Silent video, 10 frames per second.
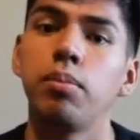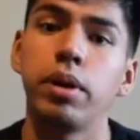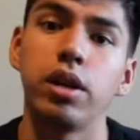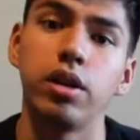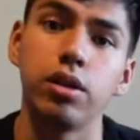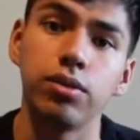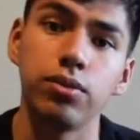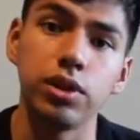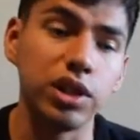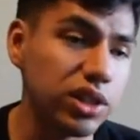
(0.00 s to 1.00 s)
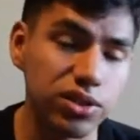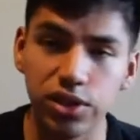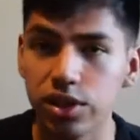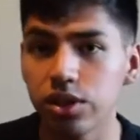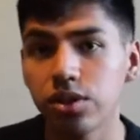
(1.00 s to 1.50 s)
pair of
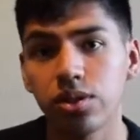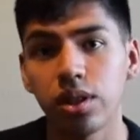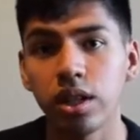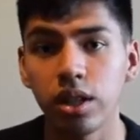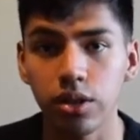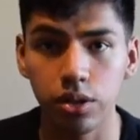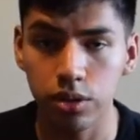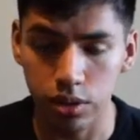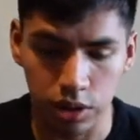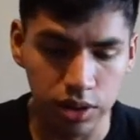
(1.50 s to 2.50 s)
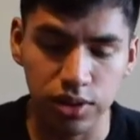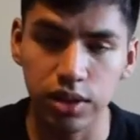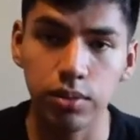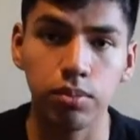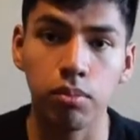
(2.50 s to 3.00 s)
Yeezys, any other
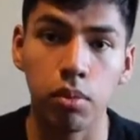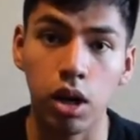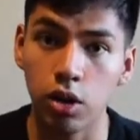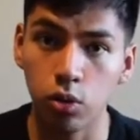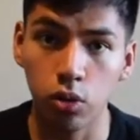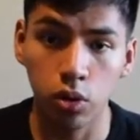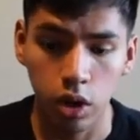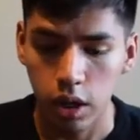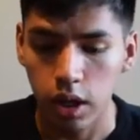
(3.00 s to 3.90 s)
Yeezy model,